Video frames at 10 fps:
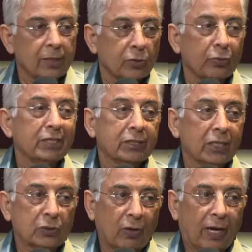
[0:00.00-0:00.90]

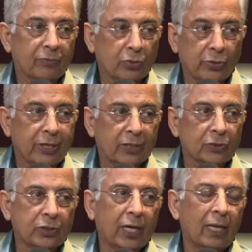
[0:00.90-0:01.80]
365, 3 years
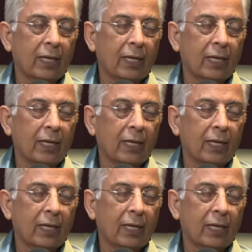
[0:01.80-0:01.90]
jail,